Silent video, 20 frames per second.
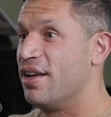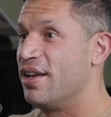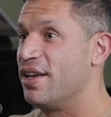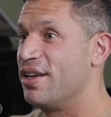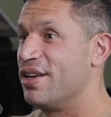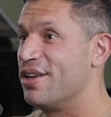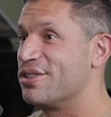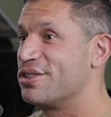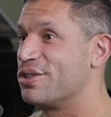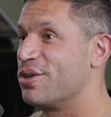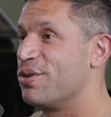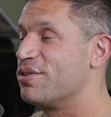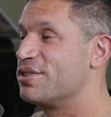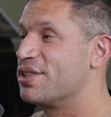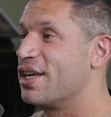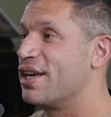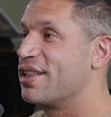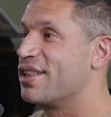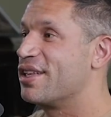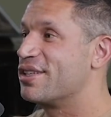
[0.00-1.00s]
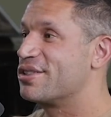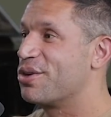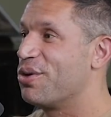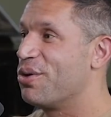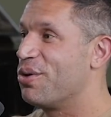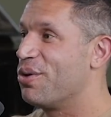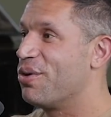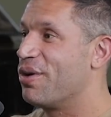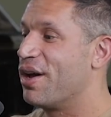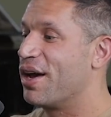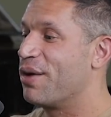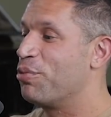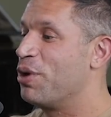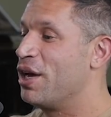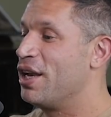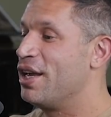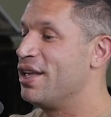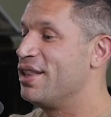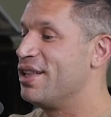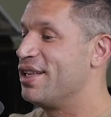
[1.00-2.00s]
You know, so it was like this whole, I
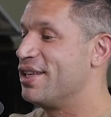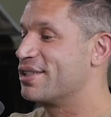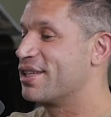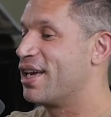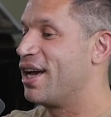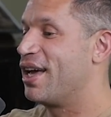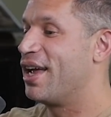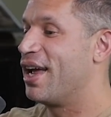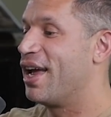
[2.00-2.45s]
went in this kind